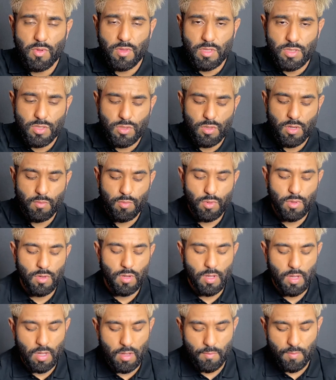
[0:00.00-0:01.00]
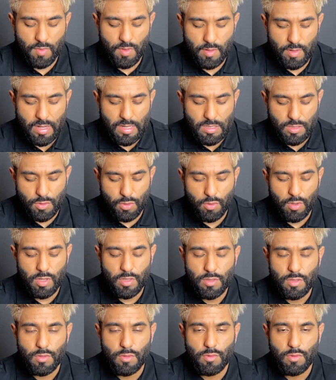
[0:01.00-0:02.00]
with the scrubber. That's going
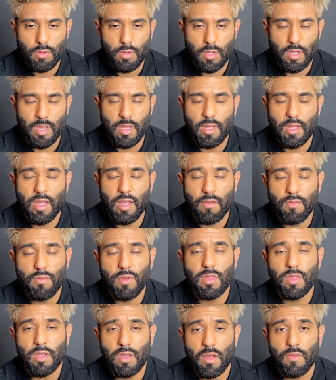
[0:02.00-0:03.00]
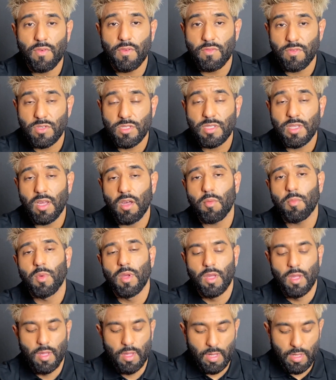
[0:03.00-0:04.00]
to get everything off of your scalp.
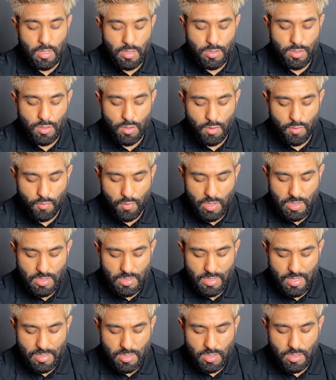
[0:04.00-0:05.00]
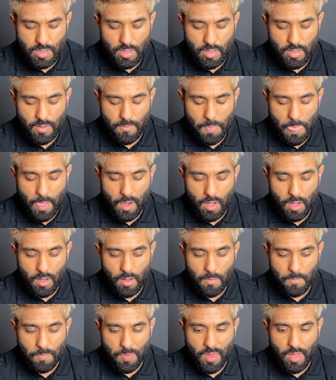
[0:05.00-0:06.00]
So once that's done,
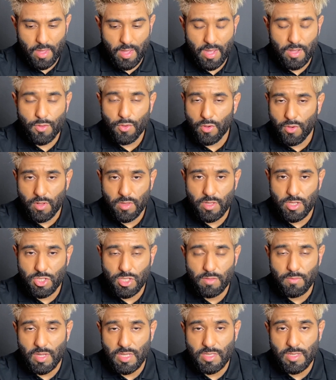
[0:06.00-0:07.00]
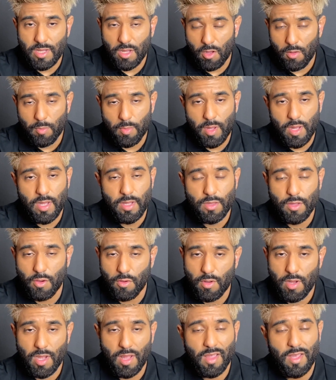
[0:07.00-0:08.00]
I don't condition my scalp.
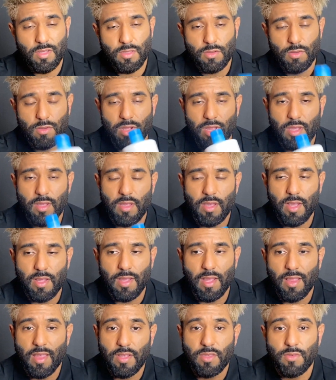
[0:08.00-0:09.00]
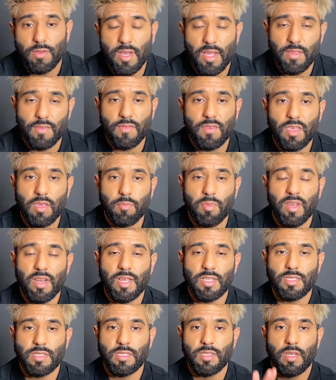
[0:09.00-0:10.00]
I like to clean it, and I like to kind of keep it
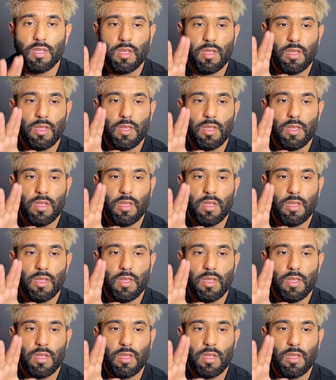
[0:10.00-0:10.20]
as